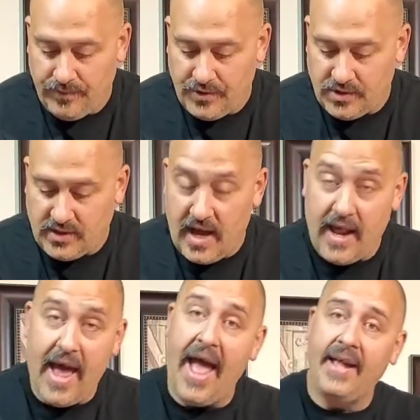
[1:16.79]
just kind
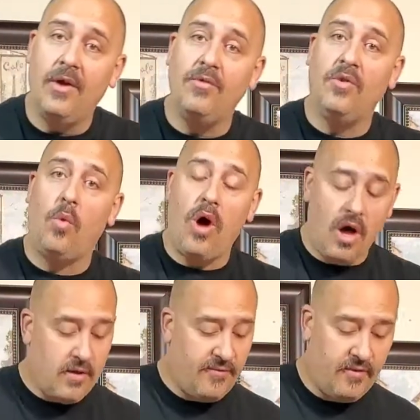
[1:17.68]
of hang out in the
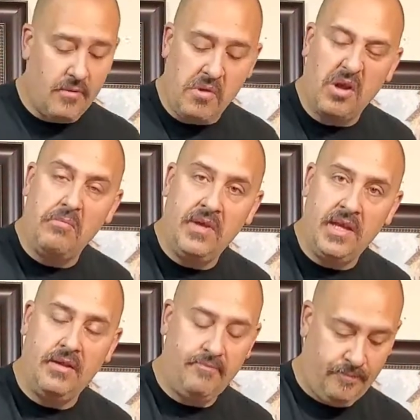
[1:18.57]
water for about a
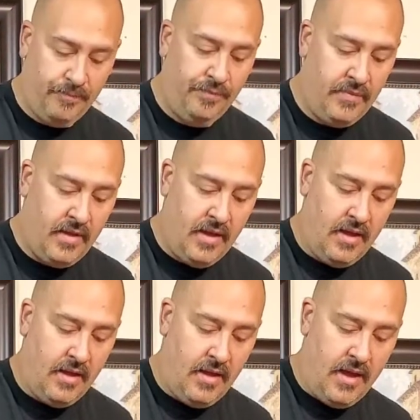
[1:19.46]
minute,
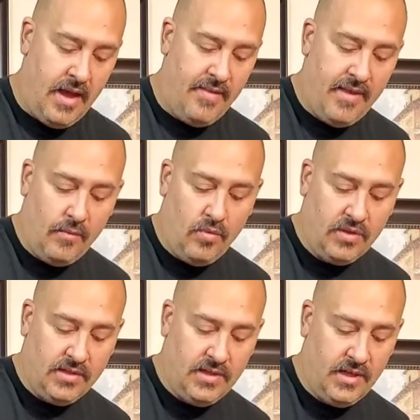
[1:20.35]
and then we'll
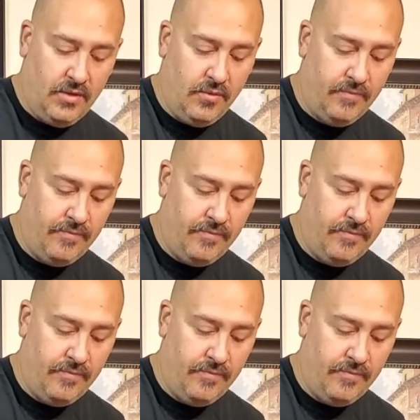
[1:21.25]
continue.